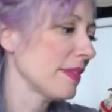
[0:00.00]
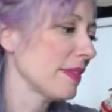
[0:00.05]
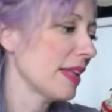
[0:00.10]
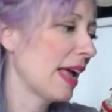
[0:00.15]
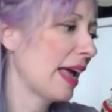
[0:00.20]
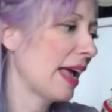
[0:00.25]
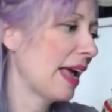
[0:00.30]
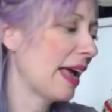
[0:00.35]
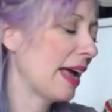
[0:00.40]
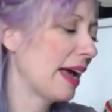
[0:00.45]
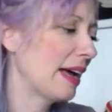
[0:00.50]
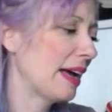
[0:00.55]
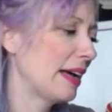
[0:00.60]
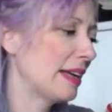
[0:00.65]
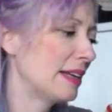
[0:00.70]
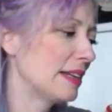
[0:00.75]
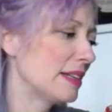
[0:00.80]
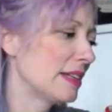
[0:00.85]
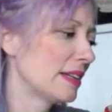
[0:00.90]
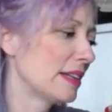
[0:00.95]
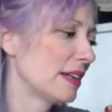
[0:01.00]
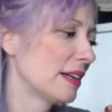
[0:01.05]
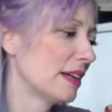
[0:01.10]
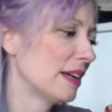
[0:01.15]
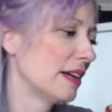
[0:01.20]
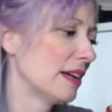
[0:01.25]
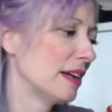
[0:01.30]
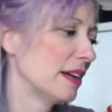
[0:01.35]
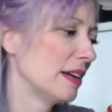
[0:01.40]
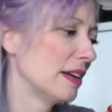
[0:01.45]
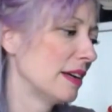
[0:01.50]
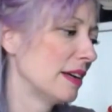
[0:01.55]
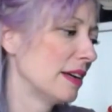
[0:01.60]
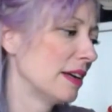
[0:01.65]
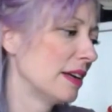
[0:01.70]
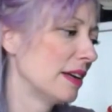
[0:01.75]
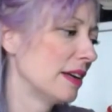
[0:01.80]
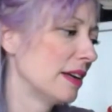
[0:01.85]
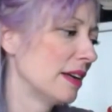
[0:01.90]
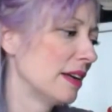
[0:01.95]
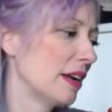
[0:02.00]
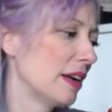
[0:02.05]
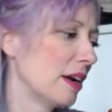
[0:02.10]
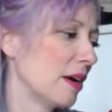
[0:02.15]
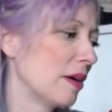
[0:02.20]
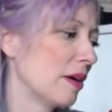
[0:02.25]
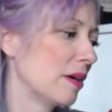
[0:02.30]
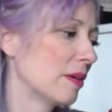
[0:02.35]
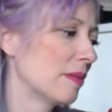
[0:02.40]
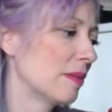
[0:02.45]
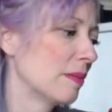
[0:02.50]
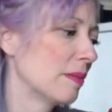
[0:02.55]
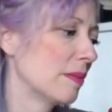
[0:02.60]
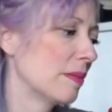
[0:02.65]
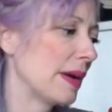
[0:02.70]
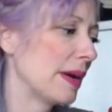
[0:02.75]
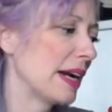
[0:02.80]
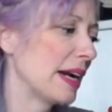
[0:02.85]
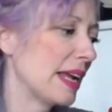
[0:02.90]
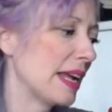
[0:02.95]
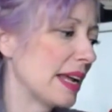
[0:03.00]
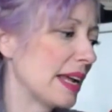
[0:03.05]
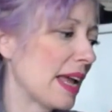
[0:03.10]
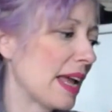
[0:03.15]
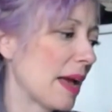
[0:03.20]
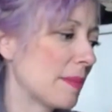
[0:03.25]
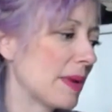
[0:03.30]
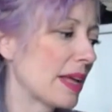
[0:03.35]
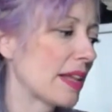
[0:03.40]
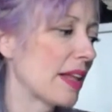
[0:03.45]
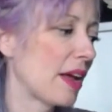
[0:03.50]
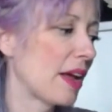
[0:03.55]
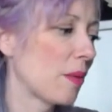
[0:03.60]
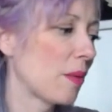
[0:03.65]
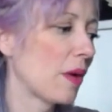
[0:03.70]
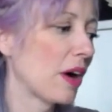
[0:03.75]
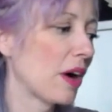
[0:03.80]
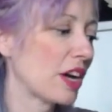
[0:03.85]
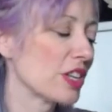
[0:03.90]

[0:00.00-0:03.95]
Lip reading: And, you know, but it can be a lot of work.